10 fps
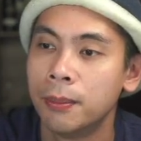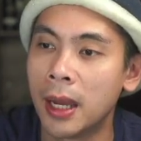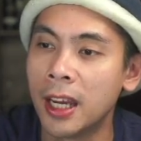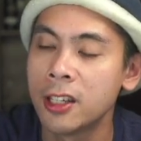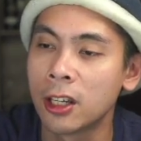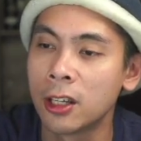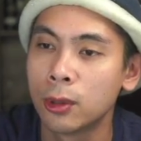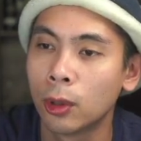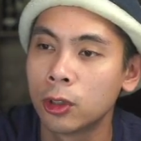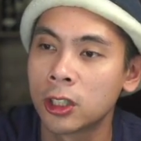beige
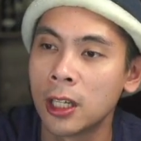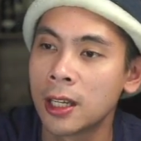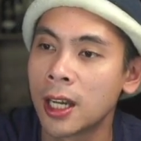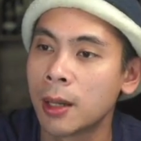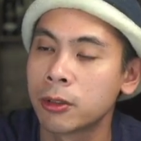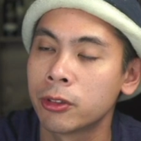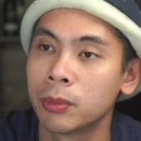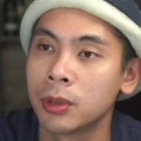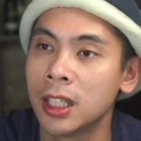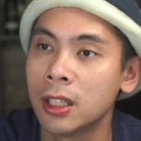and Dolge keycaps
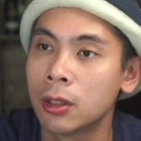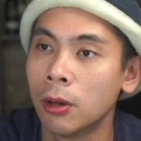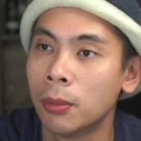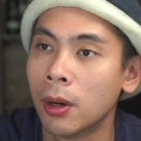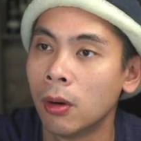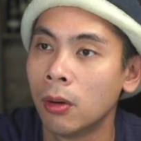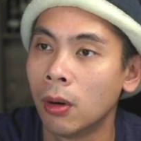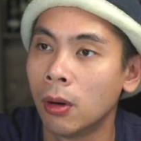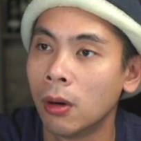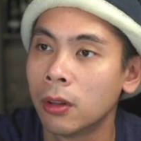from Kikobo
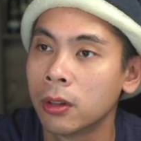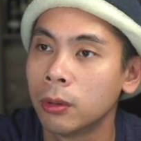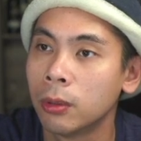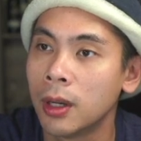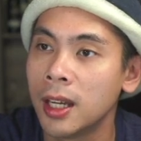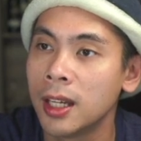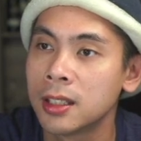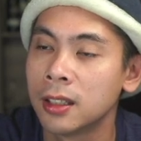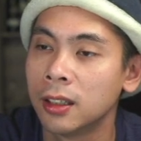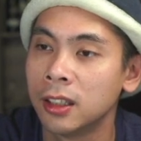all the way
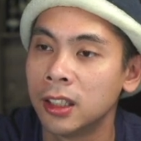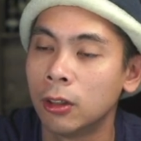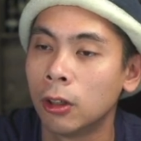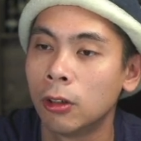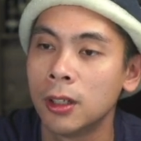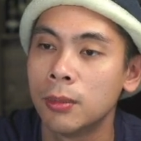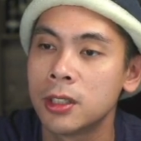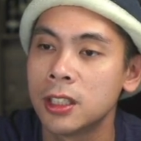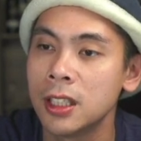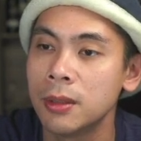till the
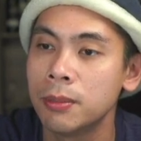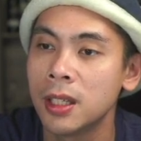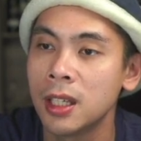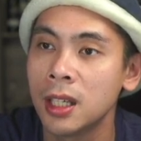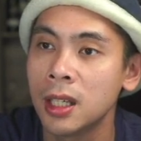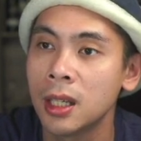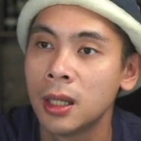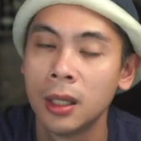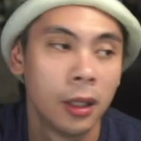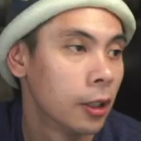Oreum CP.
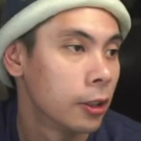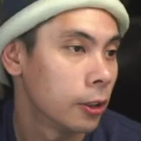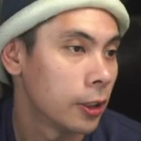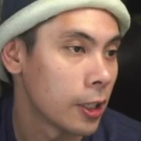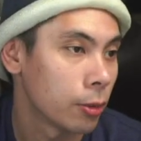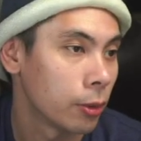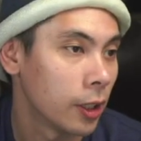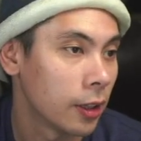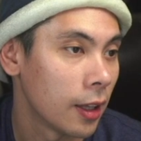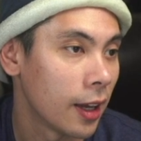So that's
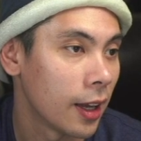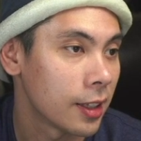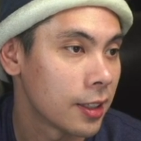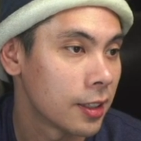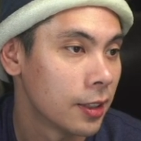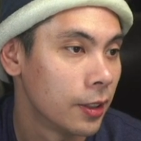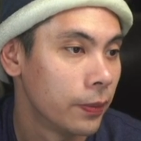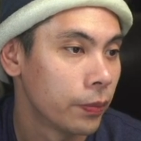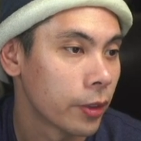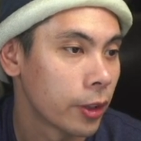what? That's
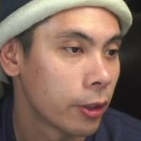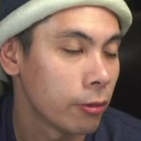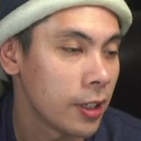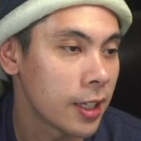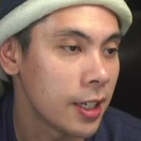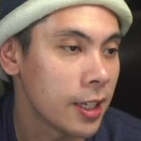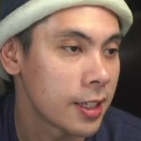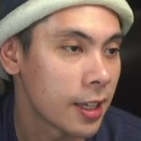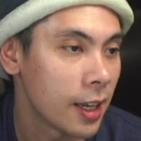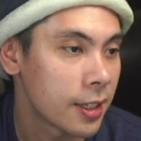3 key
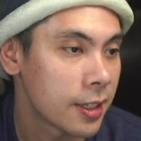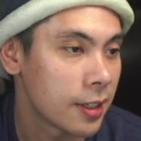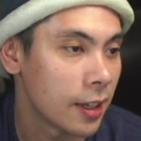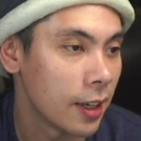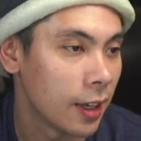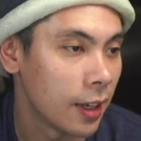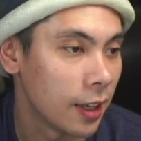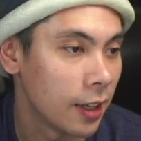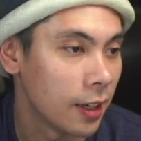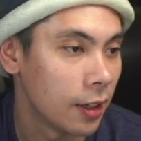sets
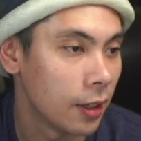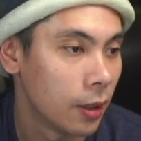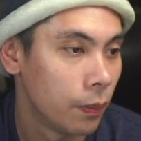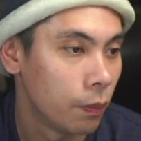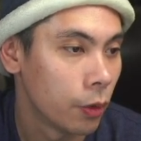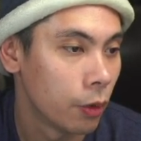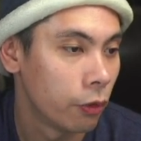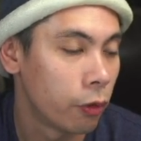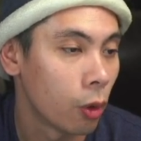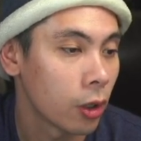and
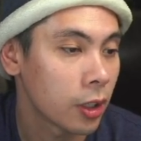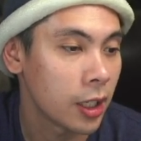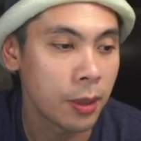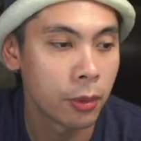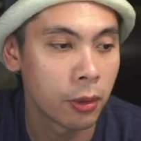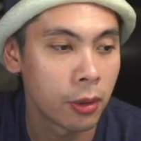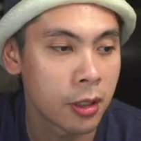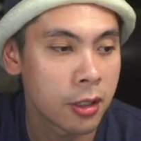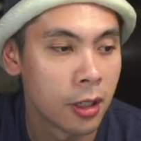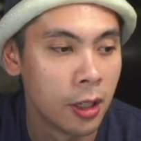4
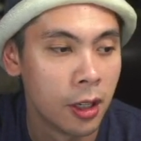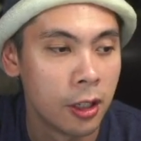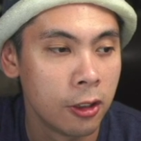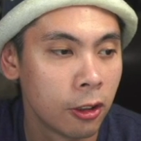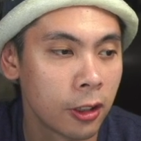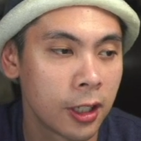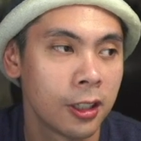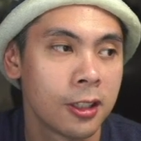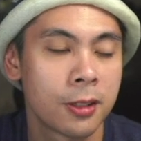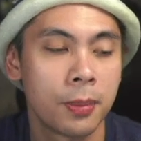keyboards. You're
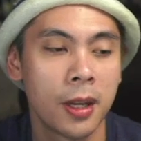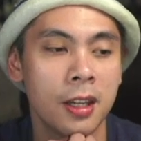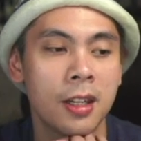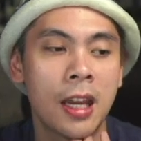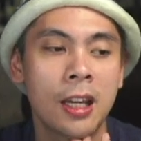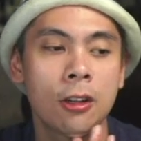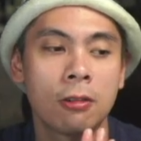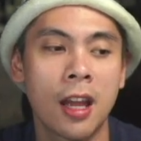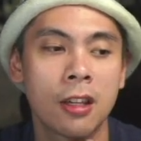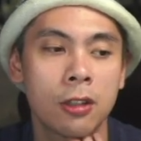looking to spend a
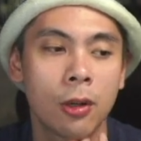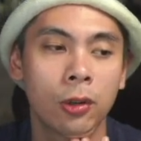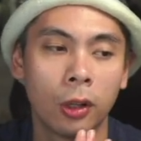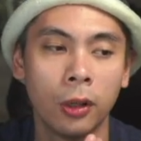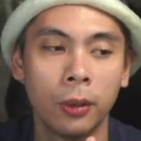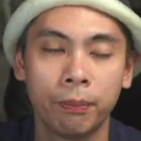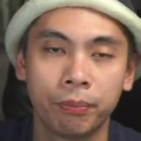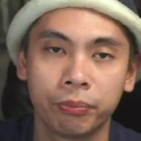grand total,